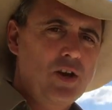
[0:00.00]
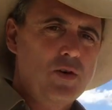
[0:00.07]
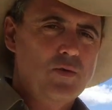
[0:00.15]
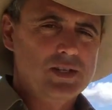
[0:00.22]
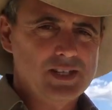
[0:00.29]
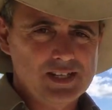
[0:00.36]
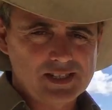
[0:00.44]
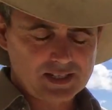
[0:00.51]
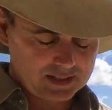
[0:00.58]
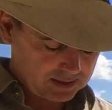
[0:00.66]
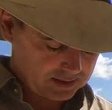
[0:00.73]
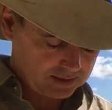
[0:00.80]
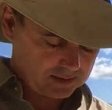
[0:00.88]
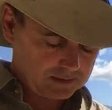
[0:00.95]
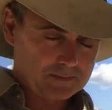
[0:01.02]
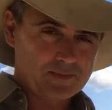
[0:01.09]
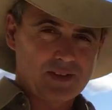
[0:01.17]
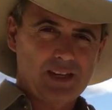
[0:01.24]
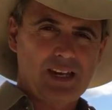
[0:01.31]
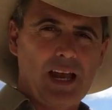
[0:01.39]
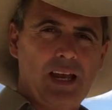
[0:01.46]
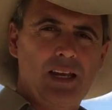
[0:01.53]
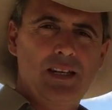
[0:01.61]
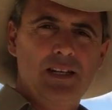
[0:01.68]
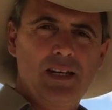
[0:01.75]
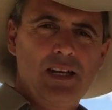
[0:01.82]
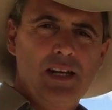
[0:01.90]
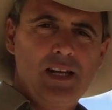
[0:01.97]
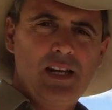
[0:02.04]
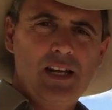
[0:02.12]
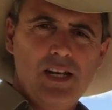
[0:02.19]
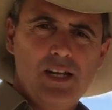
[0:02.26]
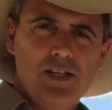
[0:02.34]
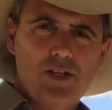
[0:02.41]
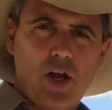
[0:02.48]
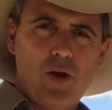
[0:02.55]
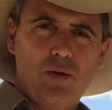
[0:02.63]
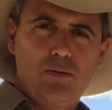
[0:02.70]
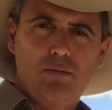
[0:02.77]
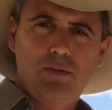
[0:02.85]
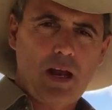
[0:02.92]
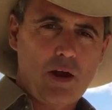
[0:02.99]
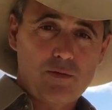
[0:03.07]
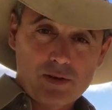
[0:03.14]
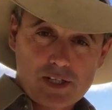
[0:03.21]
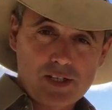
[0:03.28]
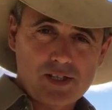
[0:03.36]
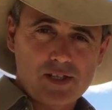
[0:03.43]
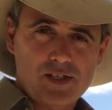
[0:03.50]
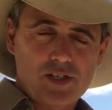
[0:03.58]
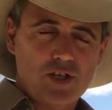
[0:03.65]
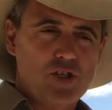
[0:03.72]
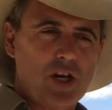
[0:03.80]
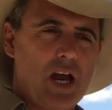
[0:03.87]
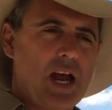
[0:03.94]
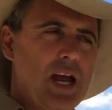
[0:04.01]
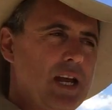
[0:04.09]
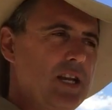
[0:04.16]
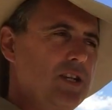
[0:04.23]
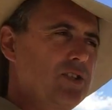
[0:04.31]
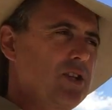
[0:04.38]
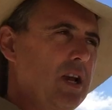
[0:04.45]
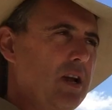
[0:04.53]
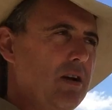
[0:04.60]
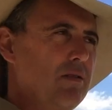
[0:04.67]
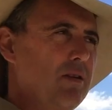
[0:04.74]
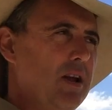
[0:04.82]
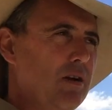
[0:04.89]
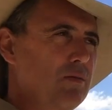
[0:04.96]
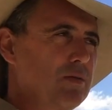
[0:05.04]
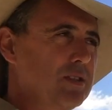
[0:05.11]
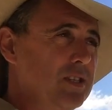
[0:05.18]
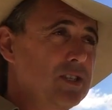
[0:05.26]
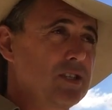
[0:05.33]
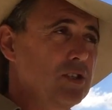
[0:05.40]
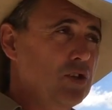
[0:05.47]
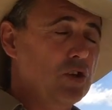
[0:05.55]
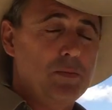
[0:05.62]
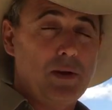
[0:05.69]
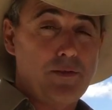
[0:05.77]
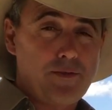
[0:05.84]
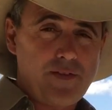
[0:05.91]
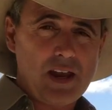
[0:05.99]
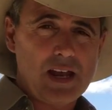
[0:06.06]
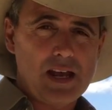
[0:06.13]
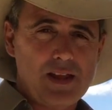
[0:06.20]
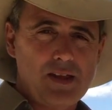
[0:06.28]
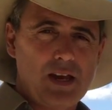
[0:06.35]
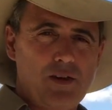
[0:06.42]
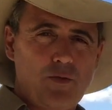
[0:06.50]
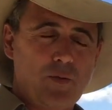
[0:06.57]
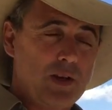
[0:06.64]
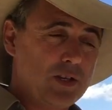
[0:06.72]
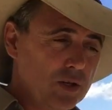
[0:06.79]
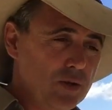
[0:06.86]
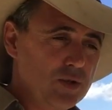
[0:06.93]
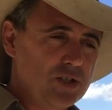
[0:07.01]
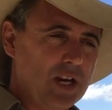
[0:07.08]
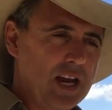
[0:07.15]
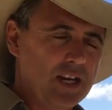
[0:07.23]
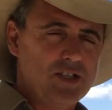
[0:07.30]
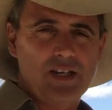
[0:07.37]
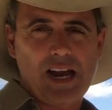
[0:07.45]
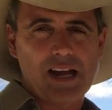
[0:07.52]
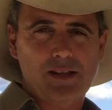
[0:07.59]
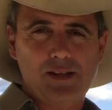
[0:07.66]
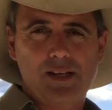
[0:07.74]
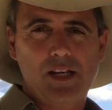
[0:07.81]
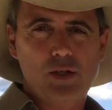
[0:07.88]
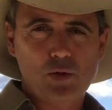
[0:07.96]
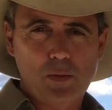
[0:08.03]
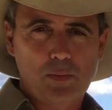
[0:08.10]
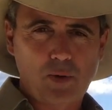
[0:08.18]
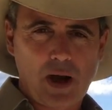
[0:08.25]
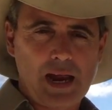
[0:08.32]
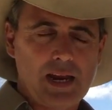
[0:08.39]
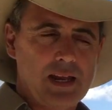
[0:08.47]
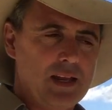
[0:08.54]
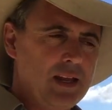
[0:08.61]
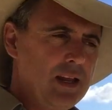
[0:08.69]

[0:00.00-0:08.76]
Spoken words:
resistance, okay? So our resistance to change, our resistance could be fear that if we do change it, other things will break.